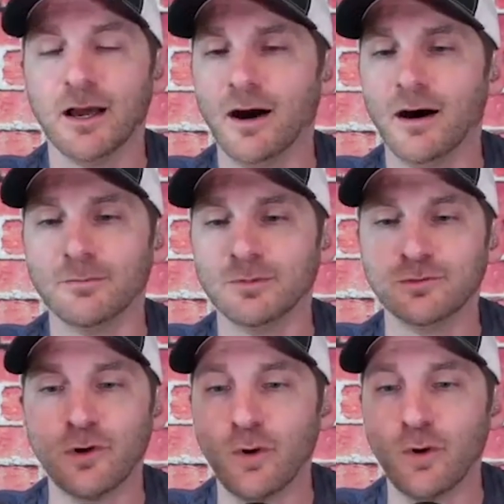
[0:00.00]

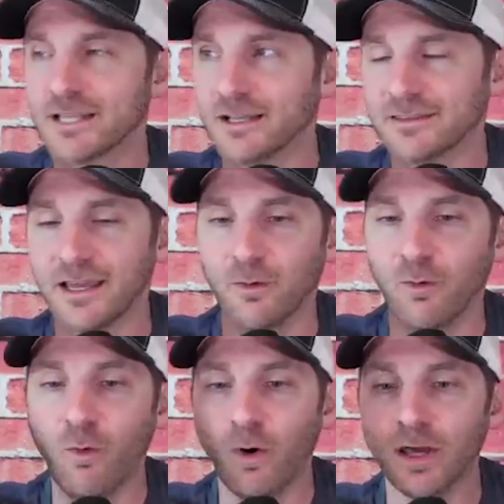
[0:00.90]
You've always got that
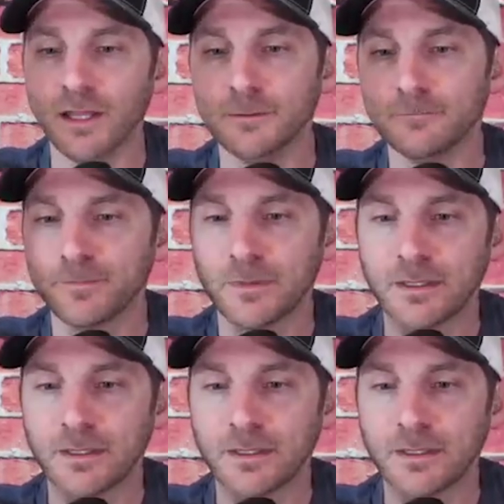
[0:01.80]
one